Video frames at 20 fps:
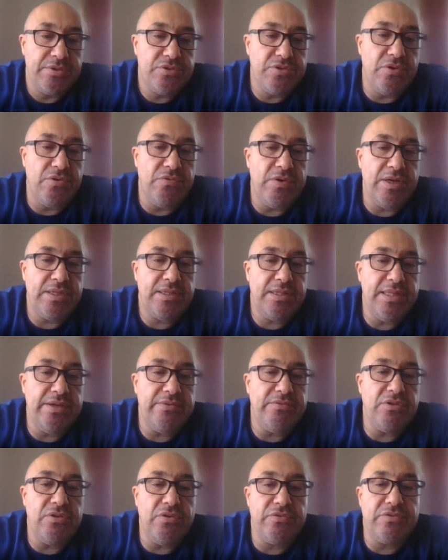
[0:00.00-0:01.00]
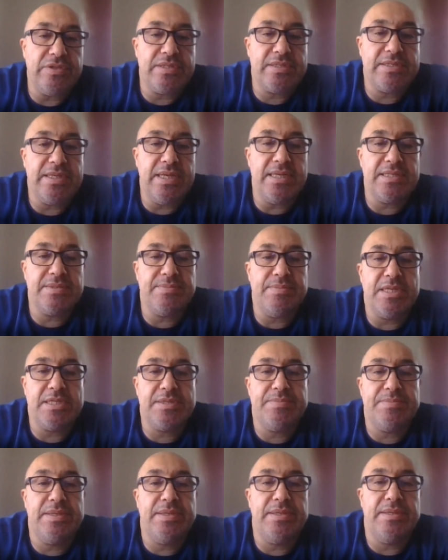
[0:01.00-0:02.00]
So what level of the sales
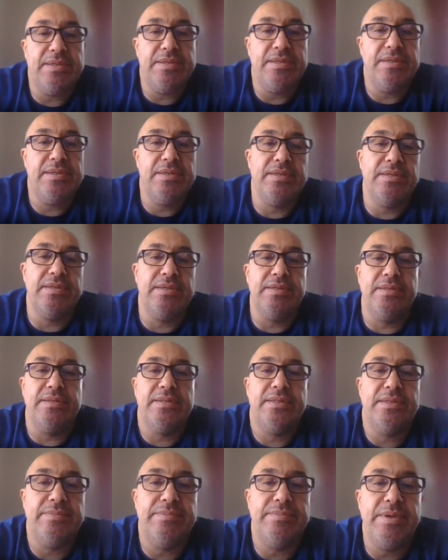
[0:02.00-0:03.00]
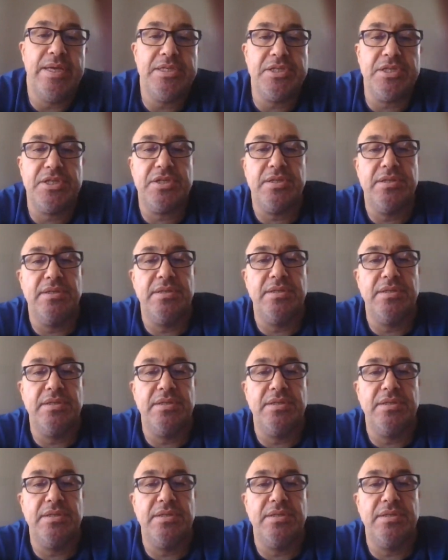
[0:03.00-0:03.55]
must be the magic